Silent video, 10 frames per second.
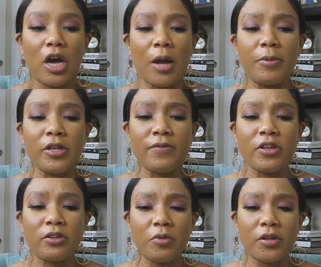I believe
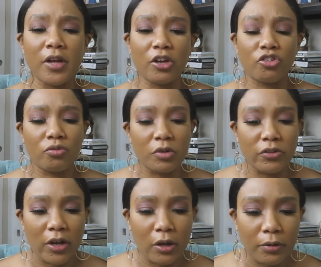these ones actually
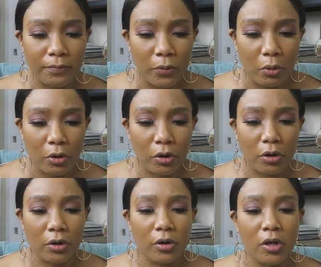retailed
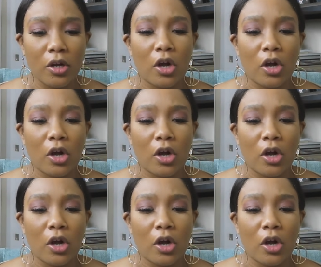for,